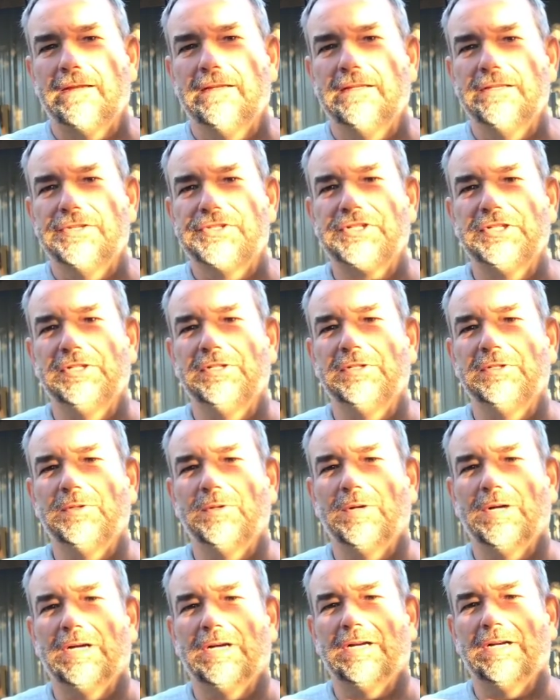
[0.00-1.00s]

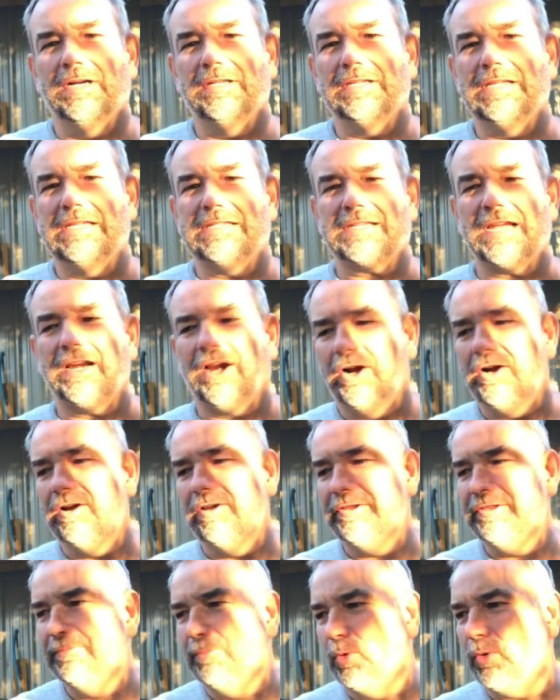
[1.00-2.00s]
kind of
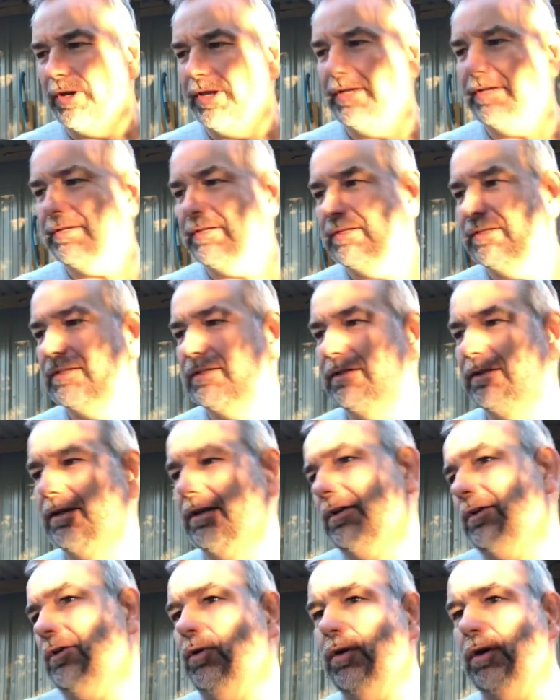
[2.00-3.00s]
early in the morning,
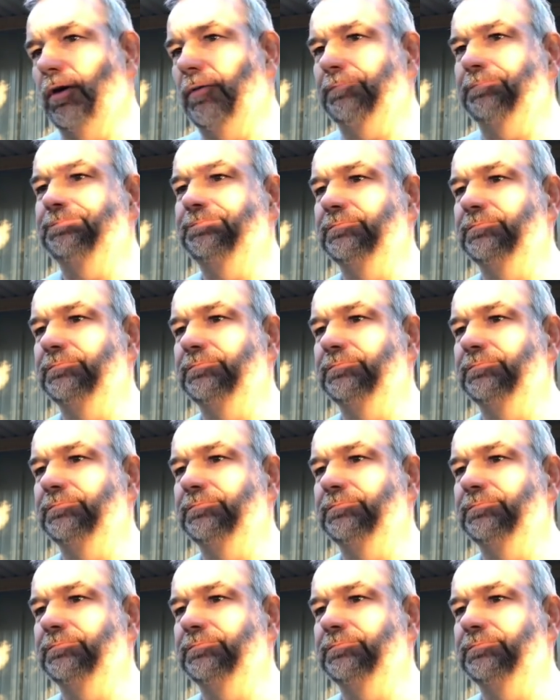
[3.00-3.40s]
or